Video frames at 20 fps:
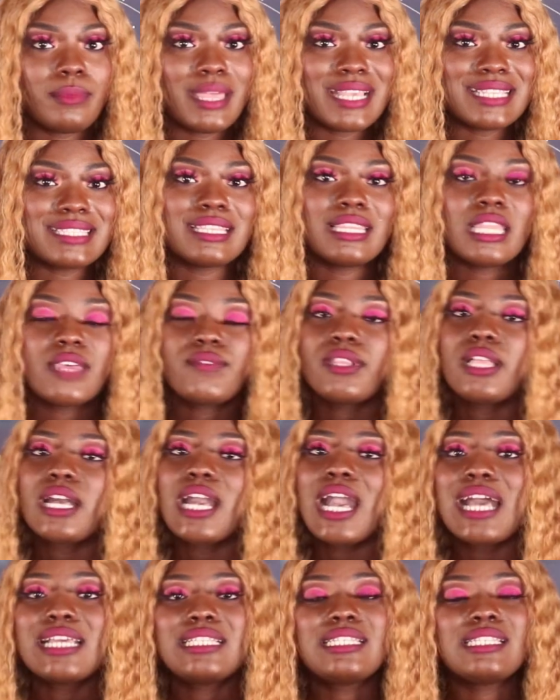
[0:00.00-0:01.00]
That's the level of
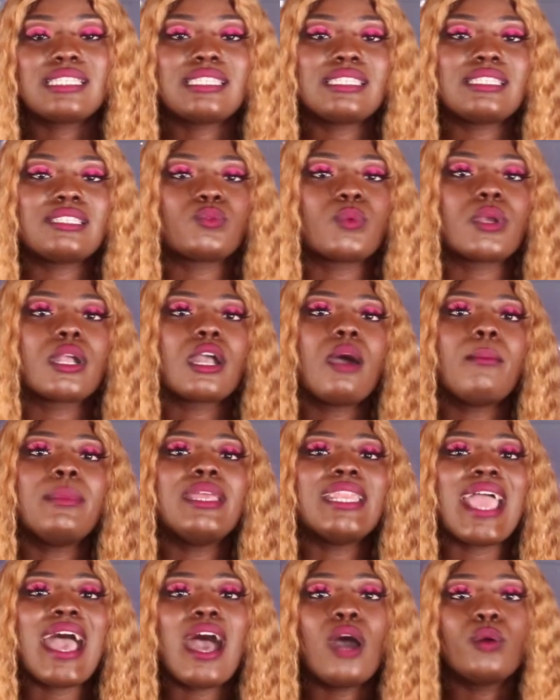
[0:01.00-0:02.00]
consciousness we're
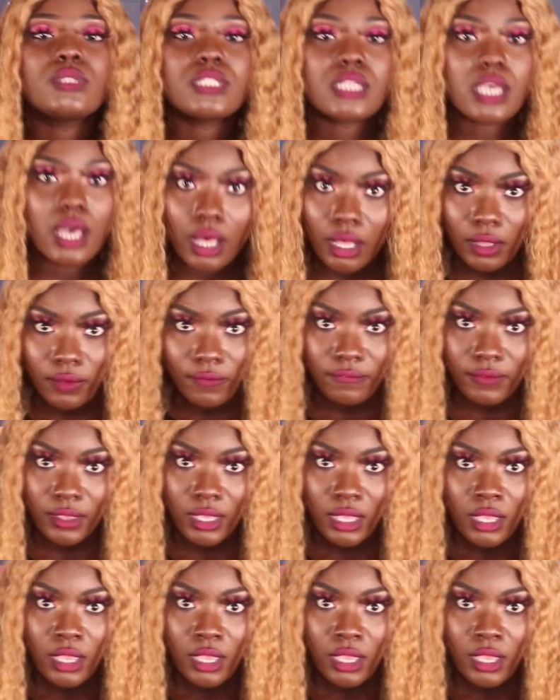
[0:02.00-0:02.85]
coming out of.